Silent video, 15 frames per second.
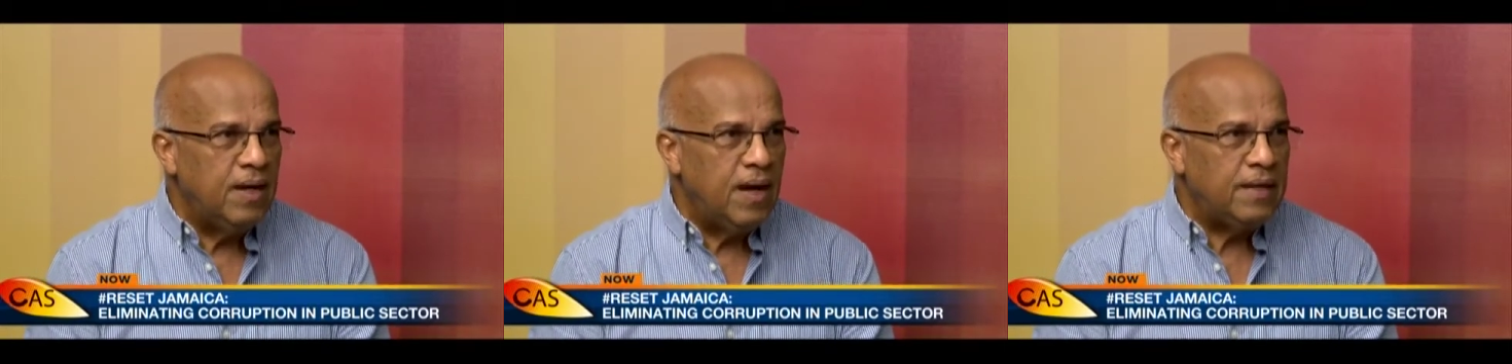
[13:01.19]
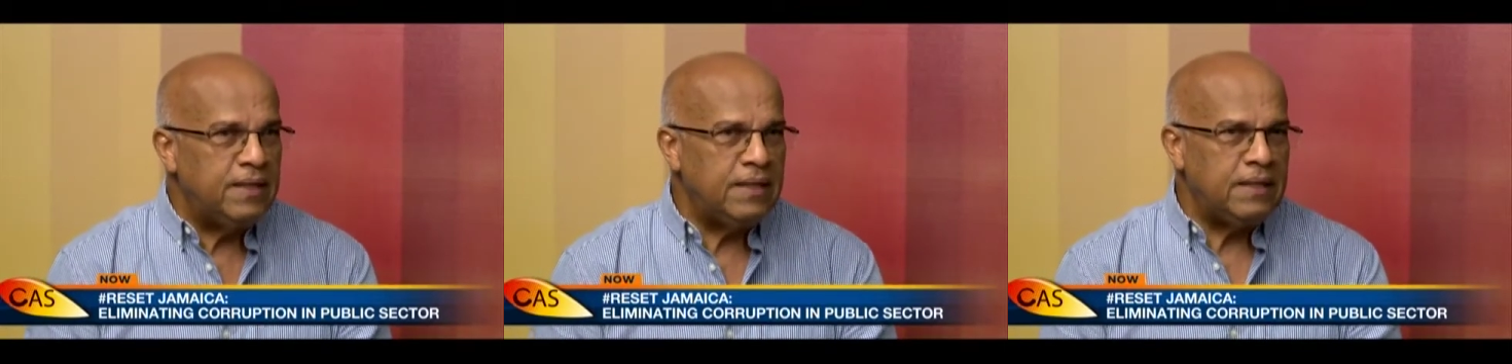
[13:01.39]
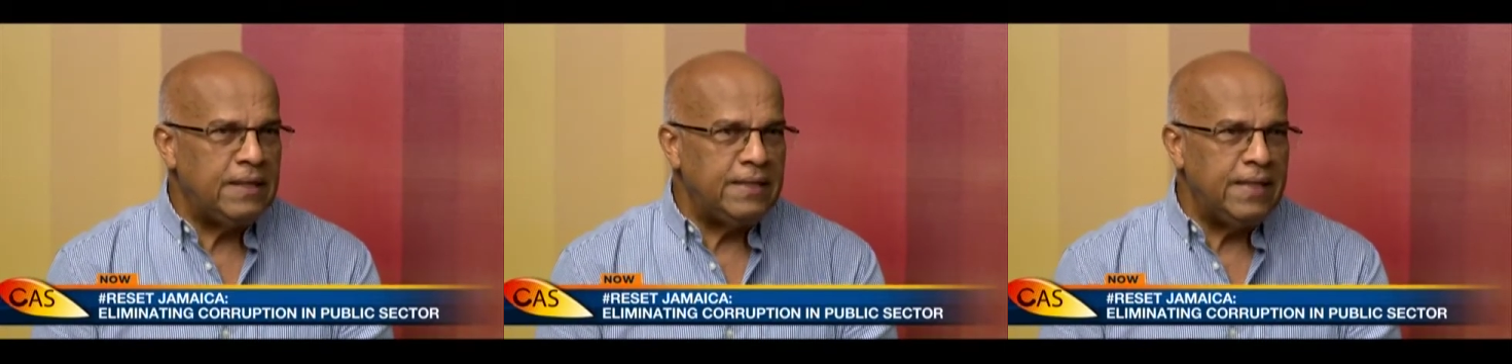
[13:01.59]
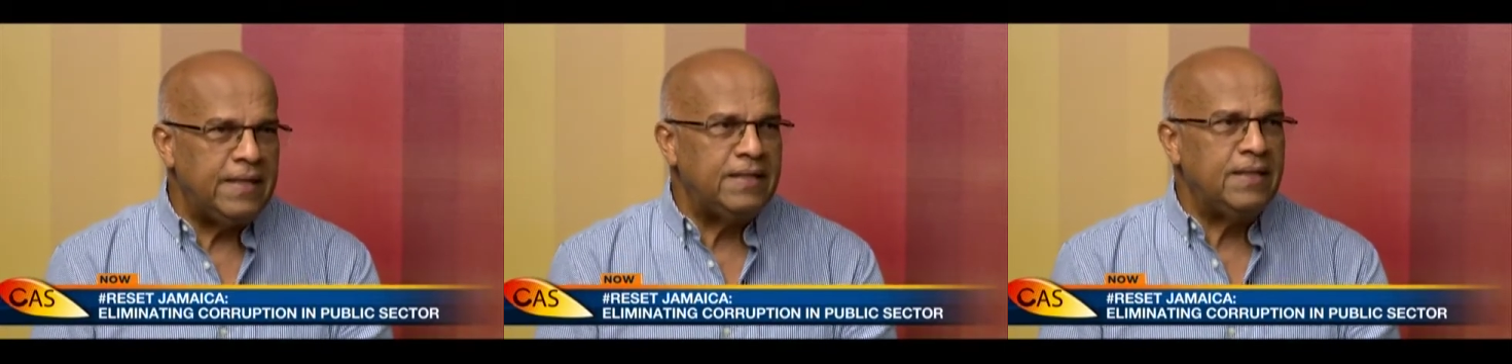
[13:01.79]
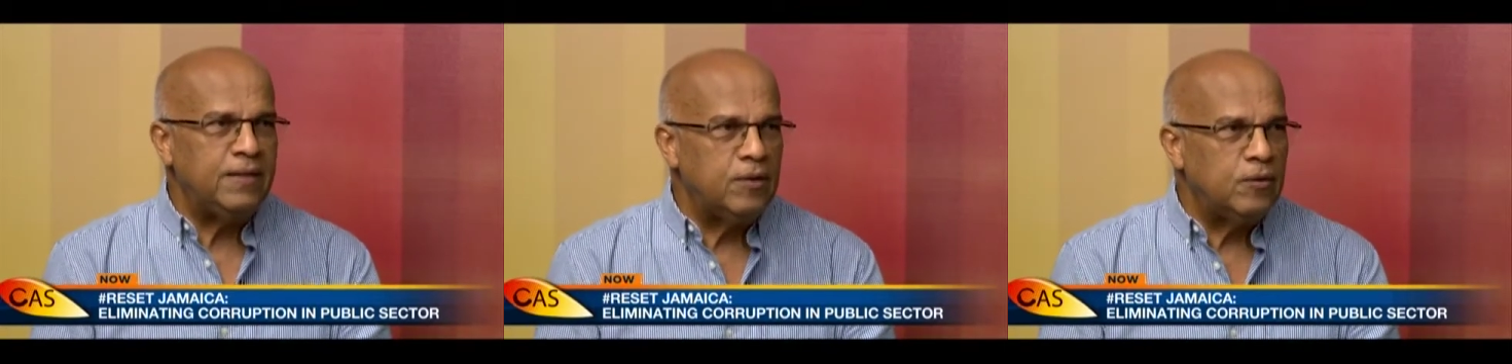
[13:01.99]
and you're not
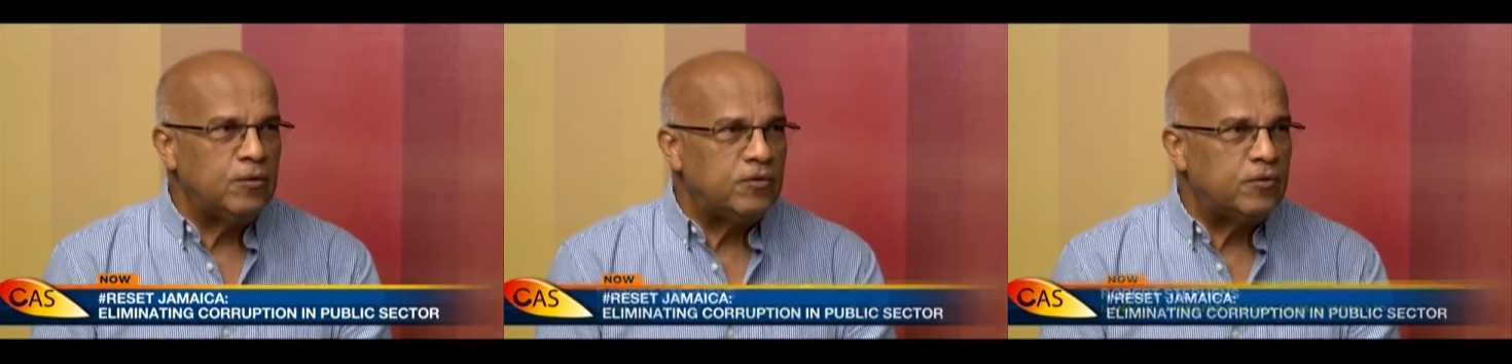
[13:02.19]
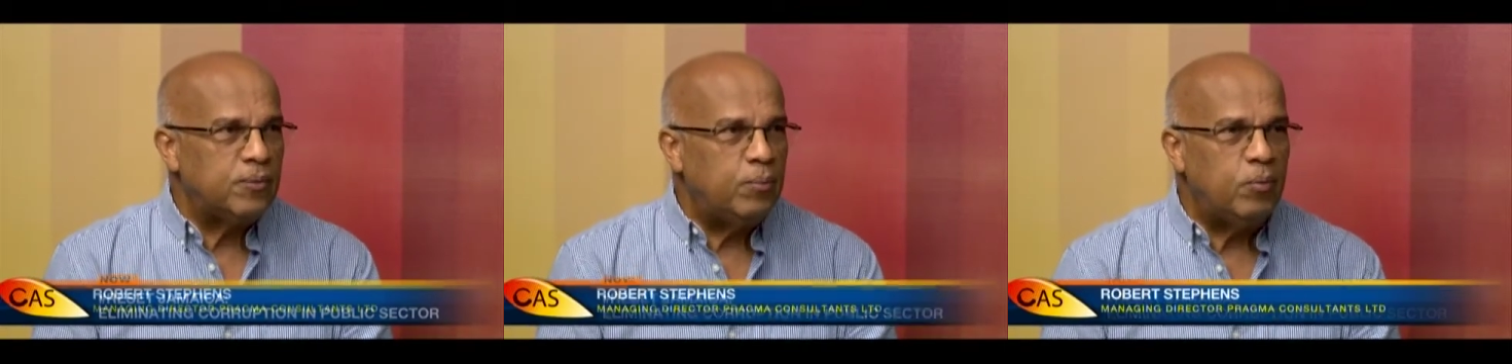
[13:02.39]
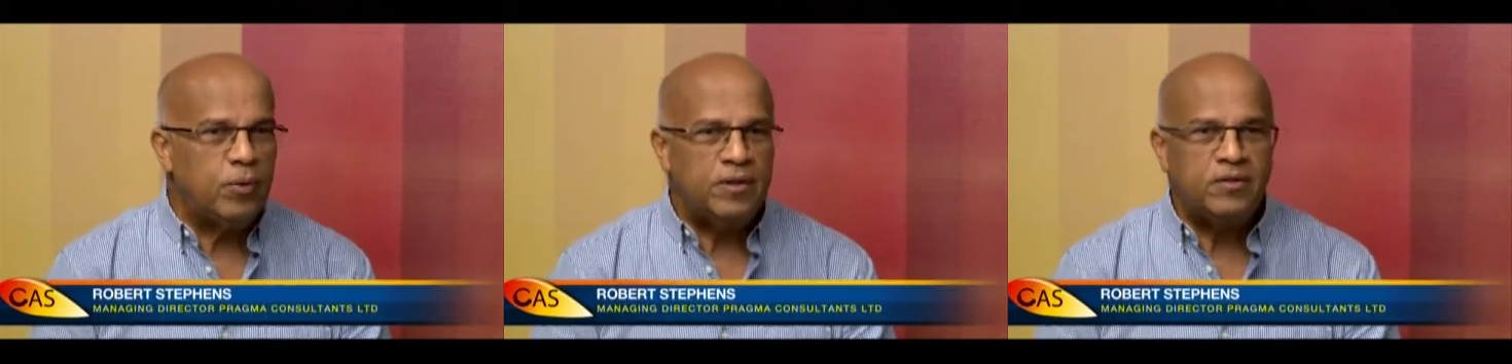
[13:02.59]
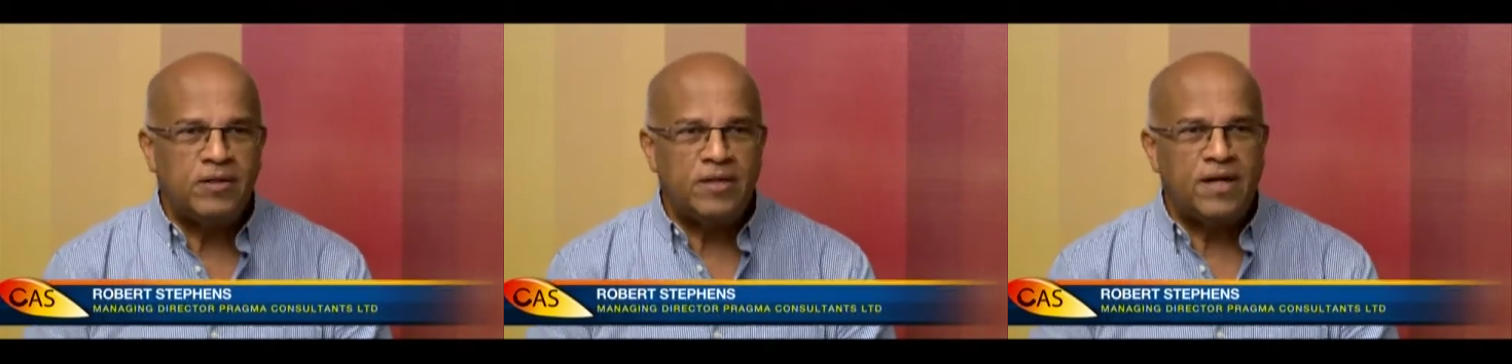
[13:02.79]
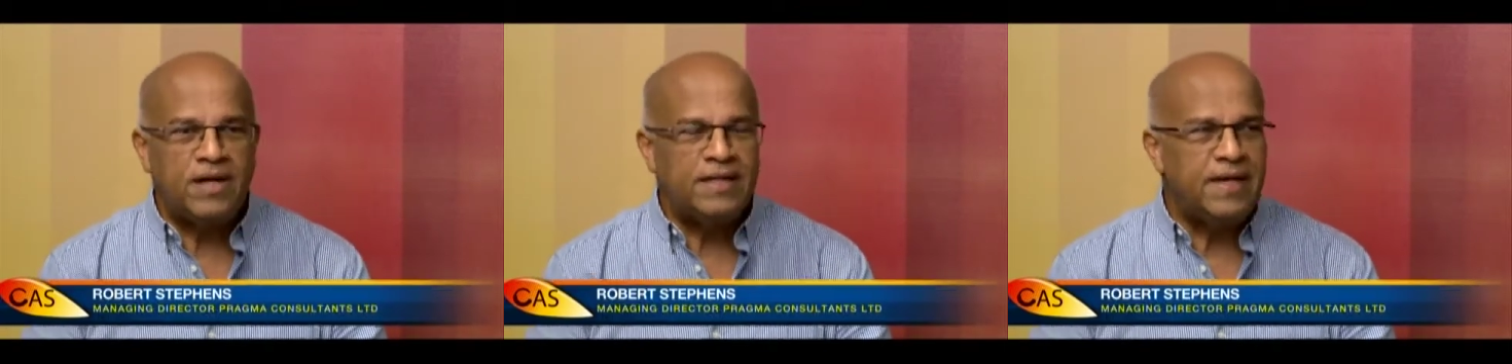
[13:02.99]
getting those reports,
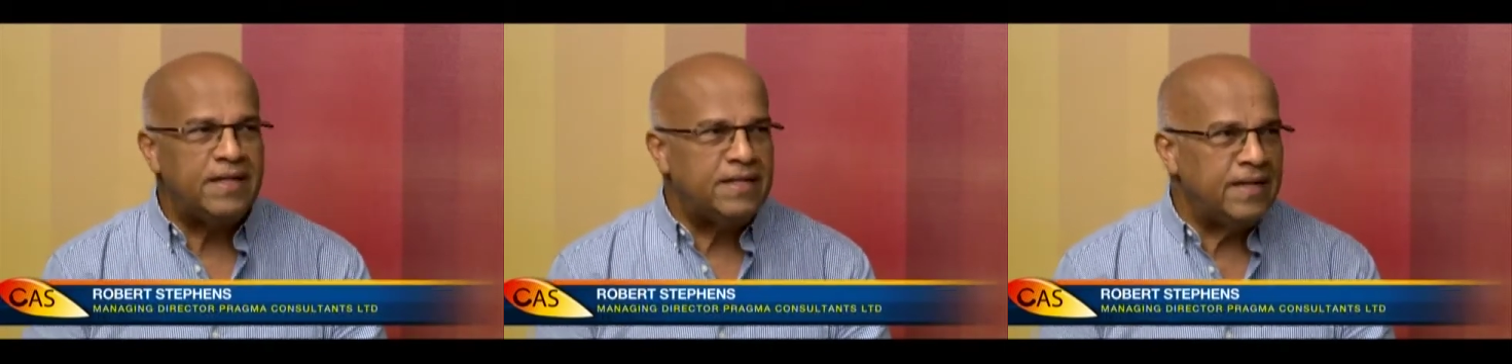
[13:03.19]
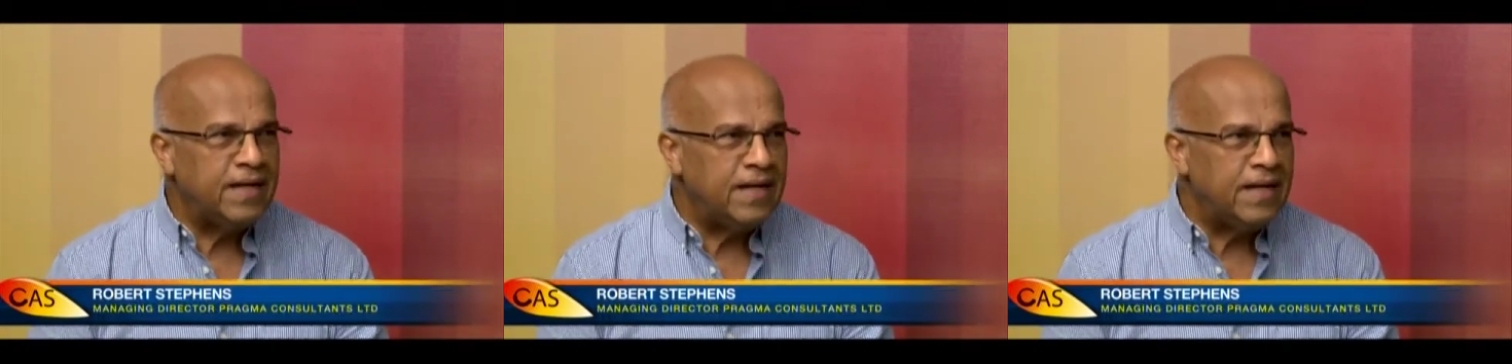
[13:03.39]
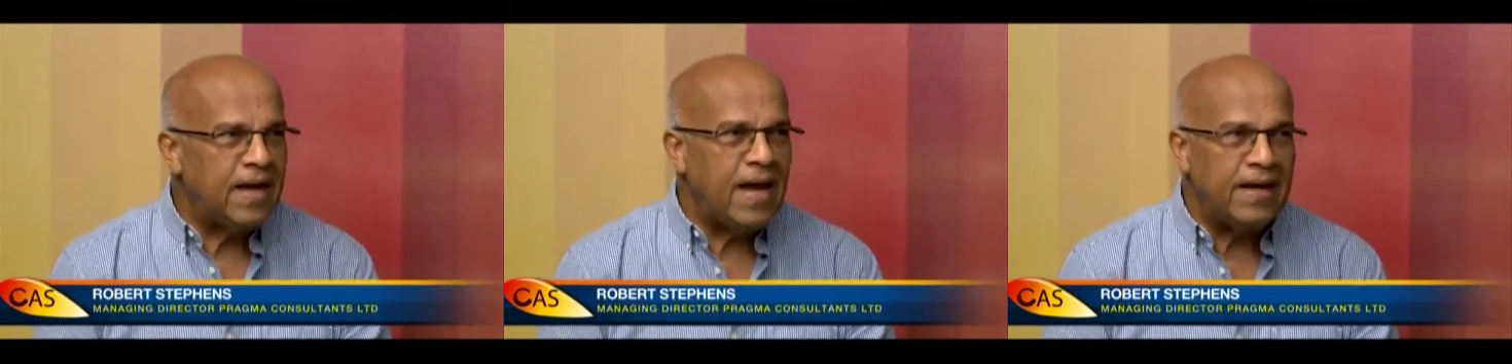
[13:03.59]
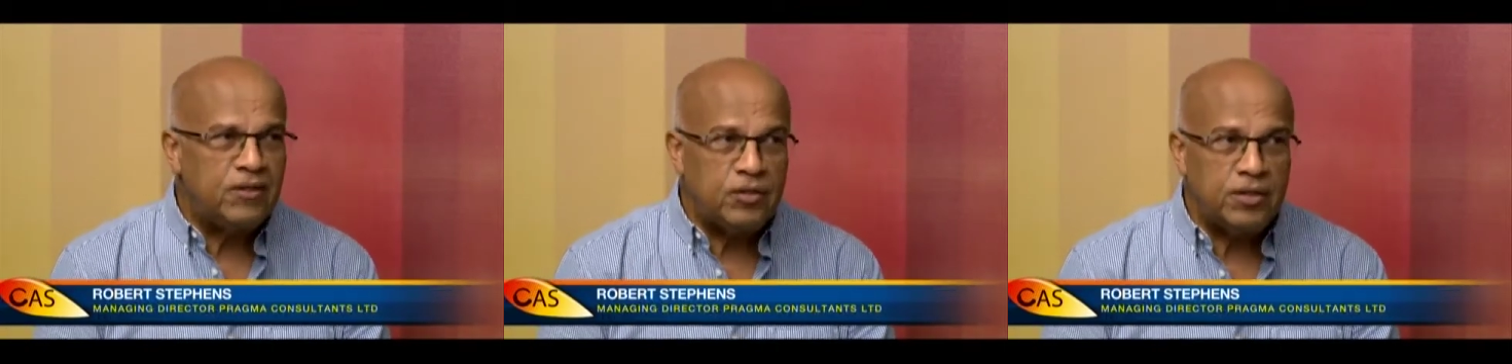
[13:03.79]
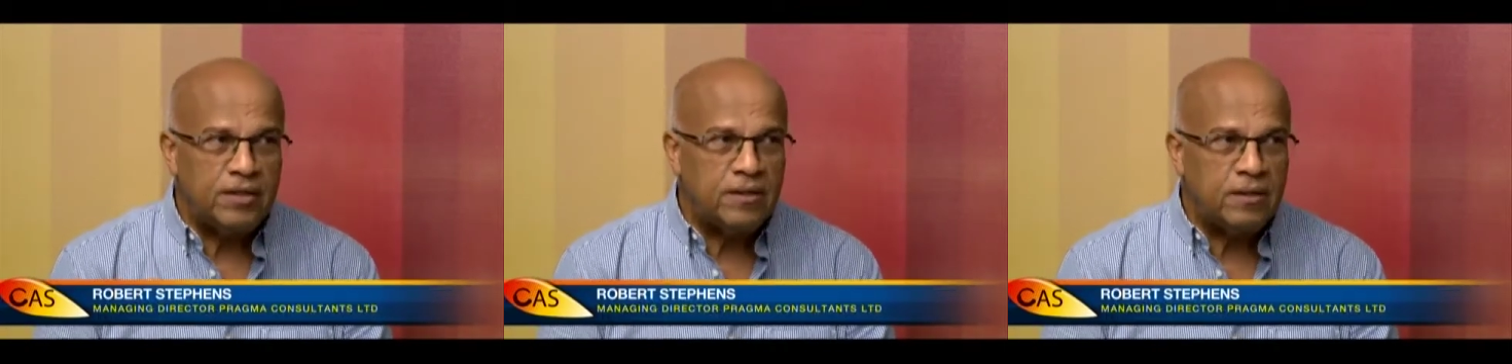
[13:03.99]
you're not getting any
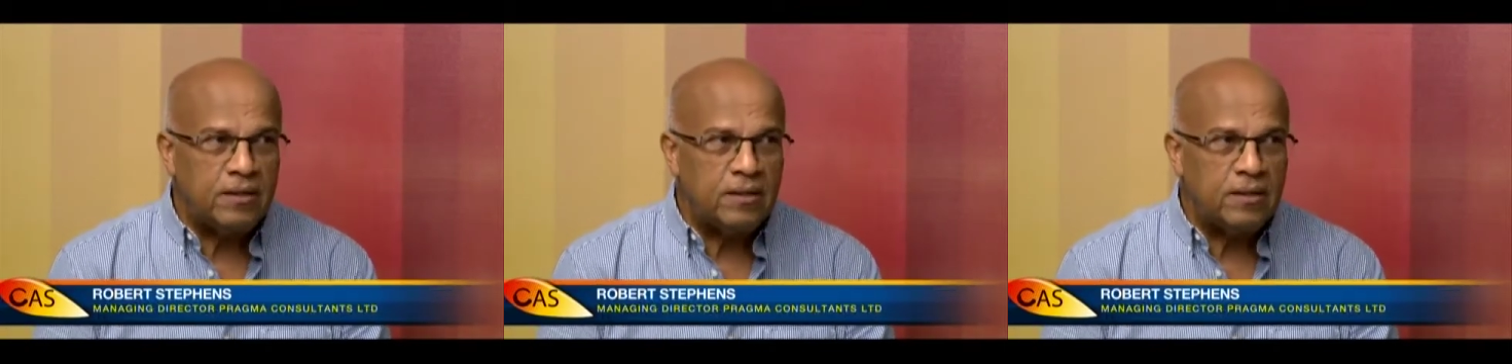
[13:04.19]
action.